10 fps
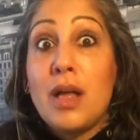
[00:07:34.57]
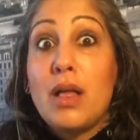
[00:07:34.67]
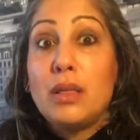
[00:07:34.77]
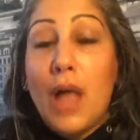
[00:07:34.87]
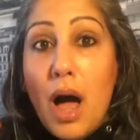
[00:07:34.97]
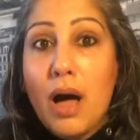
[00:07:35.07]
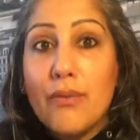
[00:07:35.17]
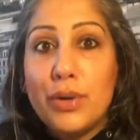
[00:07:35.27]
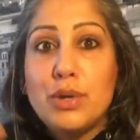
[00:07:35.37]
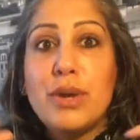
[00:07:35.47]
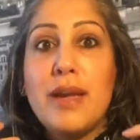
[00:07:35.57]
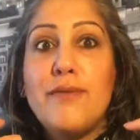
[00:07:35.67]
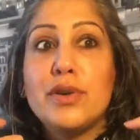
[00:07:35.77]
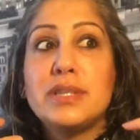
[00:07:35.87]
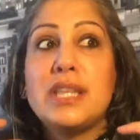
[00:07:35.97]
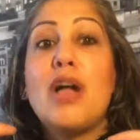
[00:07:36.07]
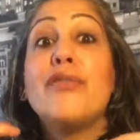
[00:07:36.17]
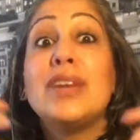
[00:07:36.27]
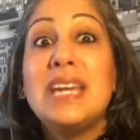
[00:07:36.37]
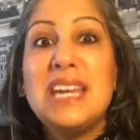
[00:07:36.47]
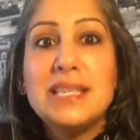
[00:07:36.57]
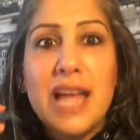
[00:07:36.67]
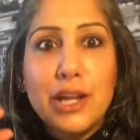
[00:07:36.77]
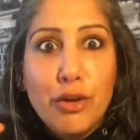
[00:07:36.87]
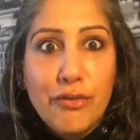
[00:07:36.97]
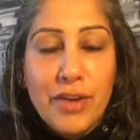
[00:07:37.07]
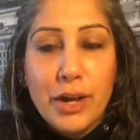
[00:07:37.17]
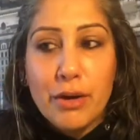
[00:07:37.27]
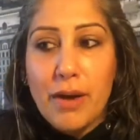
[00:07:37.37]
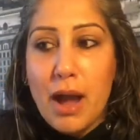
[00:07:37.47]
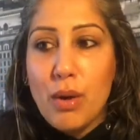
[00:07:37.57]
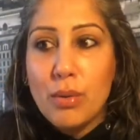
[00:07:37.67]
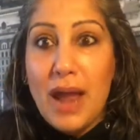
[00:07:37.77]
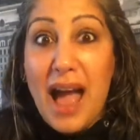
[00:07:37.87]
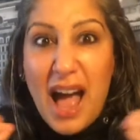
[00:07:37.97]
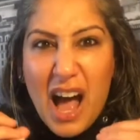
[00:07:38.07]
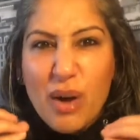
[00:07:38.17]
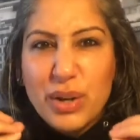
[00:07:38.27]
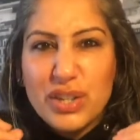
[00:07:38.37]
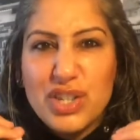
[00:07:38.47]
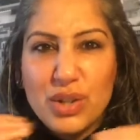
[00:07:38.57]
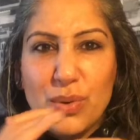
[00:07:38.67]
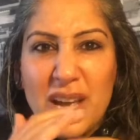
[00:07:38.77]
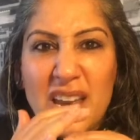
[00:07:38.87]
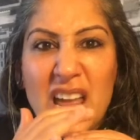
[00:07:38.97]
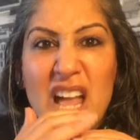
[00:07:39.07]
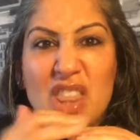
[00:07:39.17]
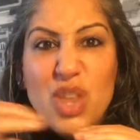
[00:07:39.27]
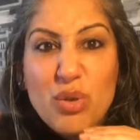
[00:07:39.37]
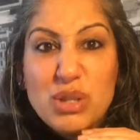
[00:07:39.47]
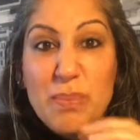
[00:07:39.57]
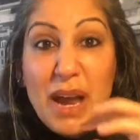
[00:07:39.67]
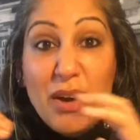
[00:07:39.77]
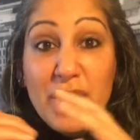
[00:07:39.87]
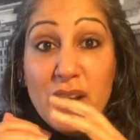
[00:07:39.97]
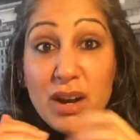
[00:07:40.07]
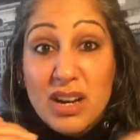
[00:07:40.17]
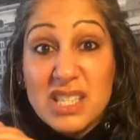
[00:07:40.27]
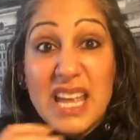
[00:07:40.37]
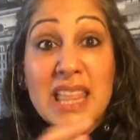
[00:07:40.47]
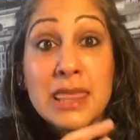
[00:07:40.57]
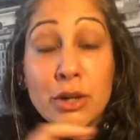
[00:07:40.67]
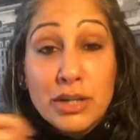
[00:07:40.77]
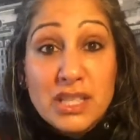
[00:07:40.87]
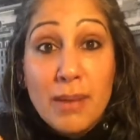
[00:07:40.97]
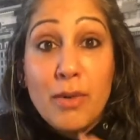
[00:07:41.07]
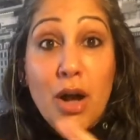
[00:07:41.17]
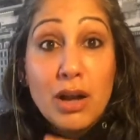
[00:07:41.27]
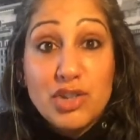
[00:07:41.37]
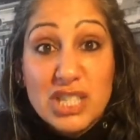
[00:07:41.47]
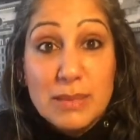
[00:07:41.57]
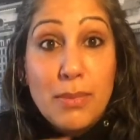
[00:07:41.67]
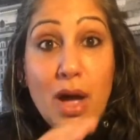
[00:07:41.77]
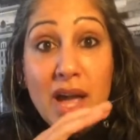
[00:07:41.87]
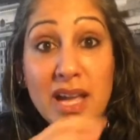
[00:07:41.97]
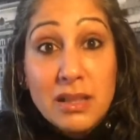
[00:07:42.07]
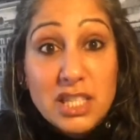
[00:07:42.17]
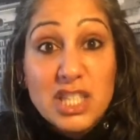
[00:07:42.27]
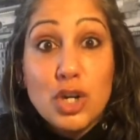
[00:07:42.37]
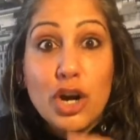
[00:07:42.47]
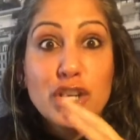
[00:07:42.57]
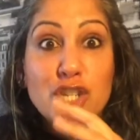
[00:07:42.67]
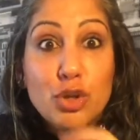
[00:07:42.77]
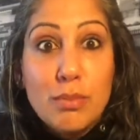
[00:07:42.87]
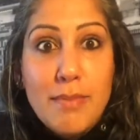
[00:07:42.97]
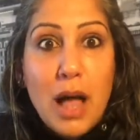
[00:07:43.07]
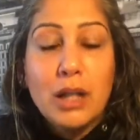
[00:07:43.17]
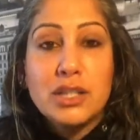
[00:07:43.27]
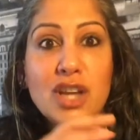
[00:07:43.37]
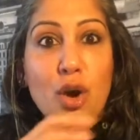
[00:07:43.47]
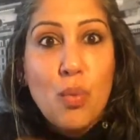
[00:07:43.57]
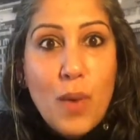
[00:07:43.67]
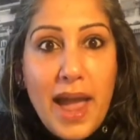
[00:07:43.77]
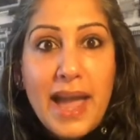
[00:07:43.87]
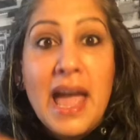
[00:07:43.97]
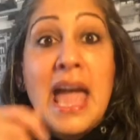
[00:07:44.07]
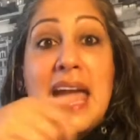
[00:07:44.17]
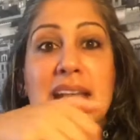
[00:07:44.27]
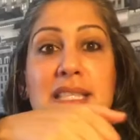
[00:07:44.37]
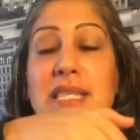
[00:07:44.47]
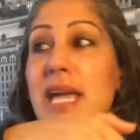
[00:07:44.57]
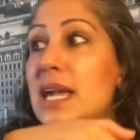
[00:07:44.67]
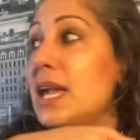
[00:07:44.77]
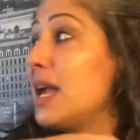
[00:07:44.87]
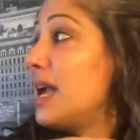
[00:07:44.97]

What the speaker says: love, when you give yourself ease, and you figure out how to do it, those barriers in your subconscious mind start to melt away. It's like